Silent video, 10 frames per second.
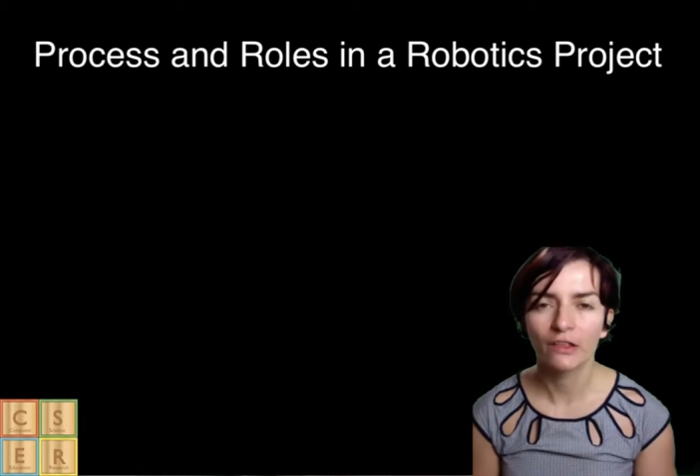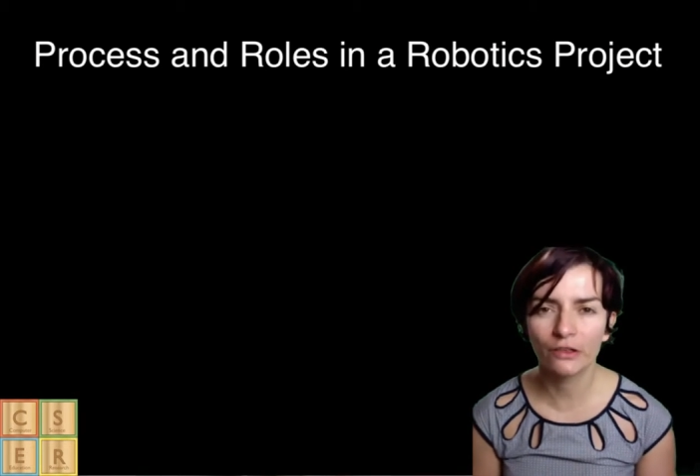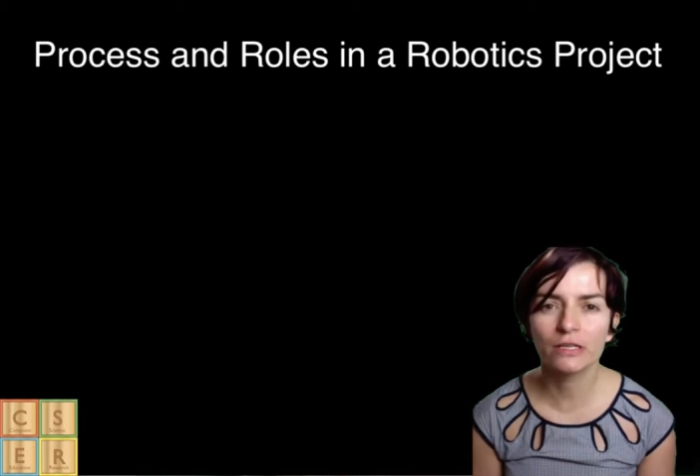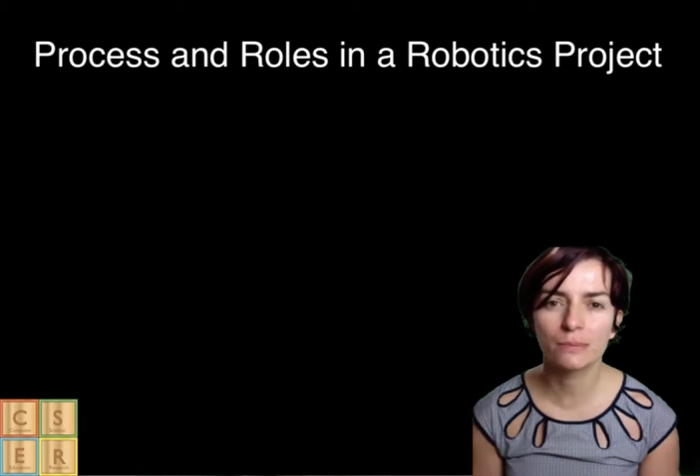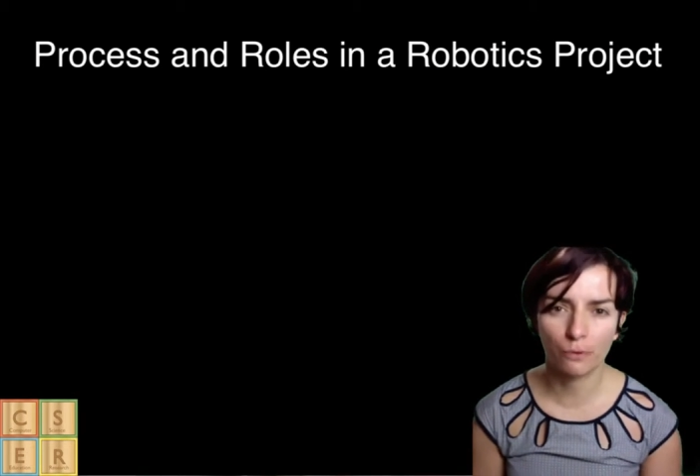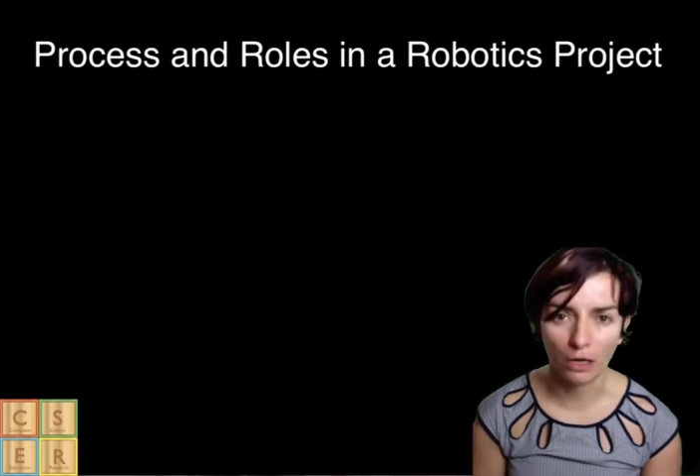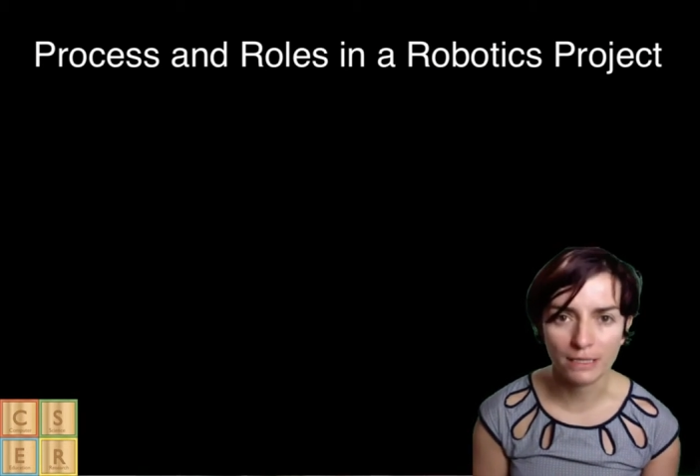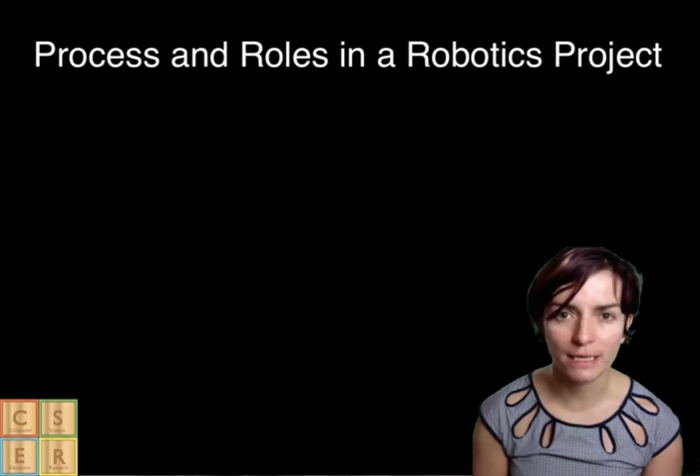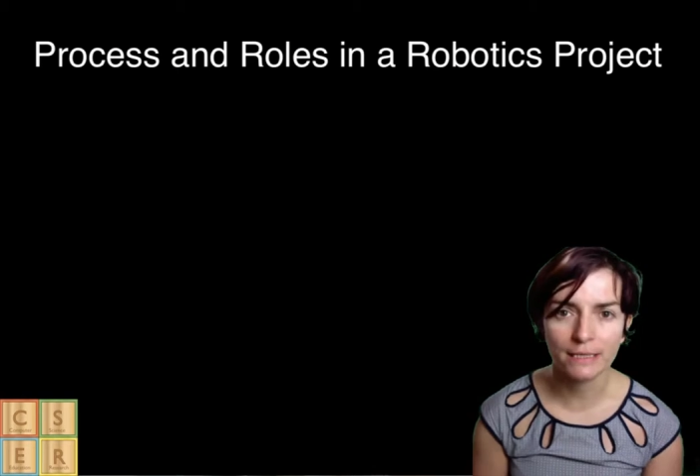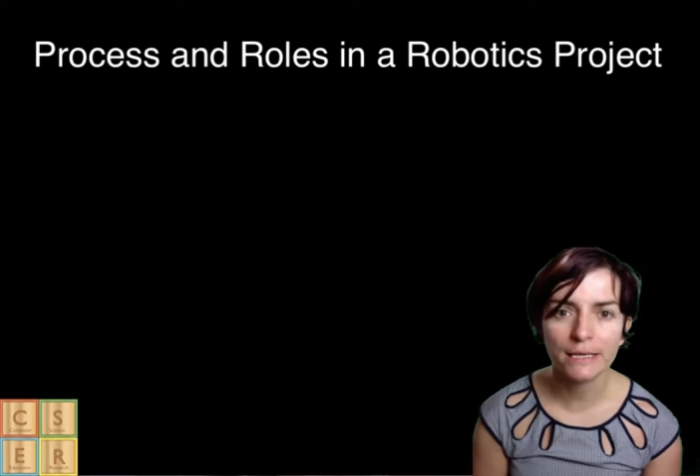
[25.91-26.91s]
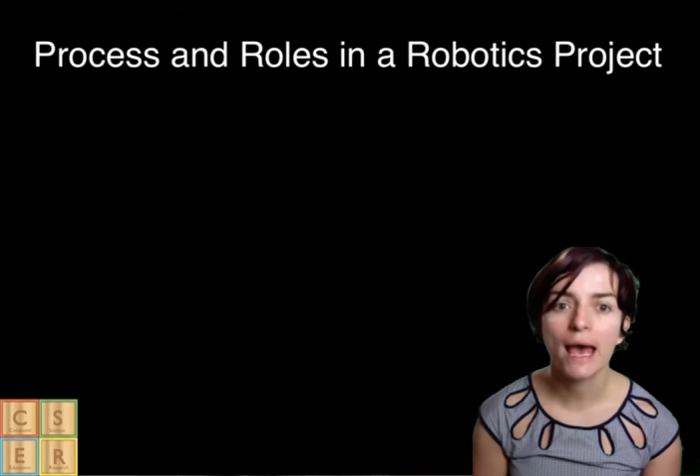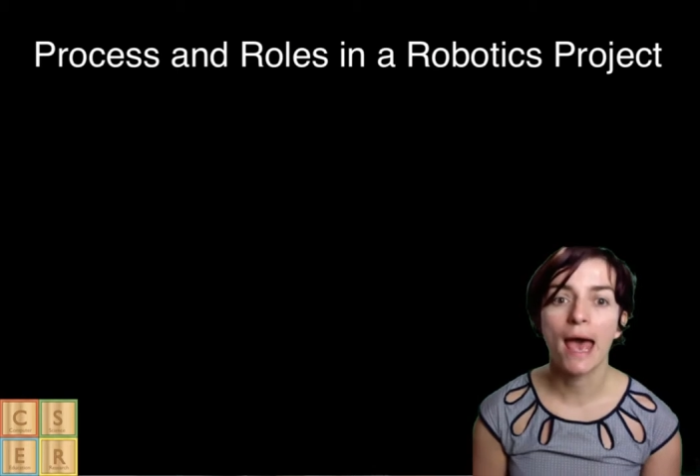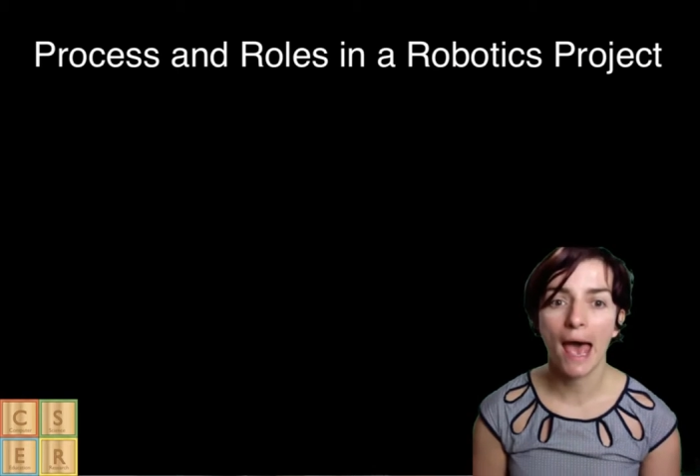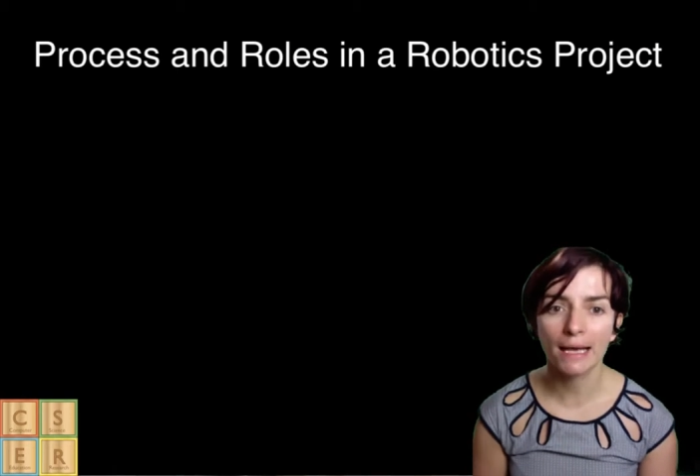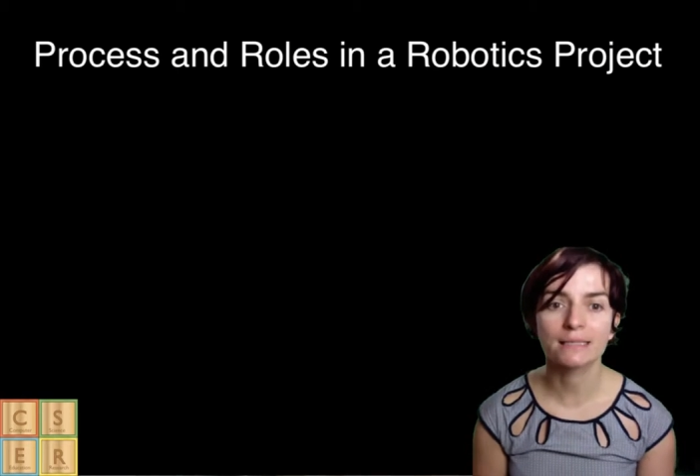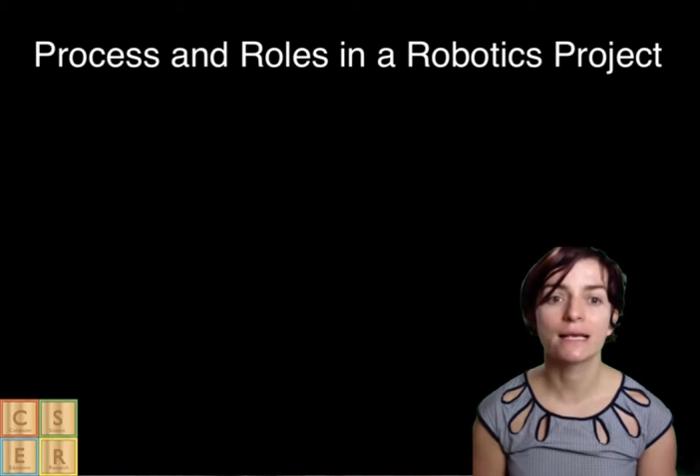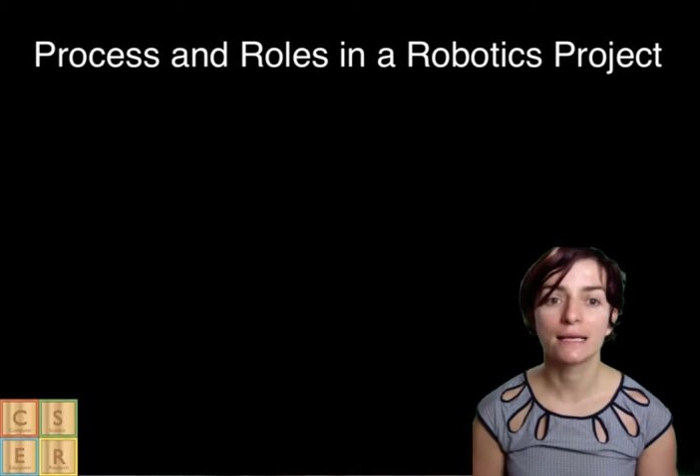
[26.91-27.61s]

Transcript: This process has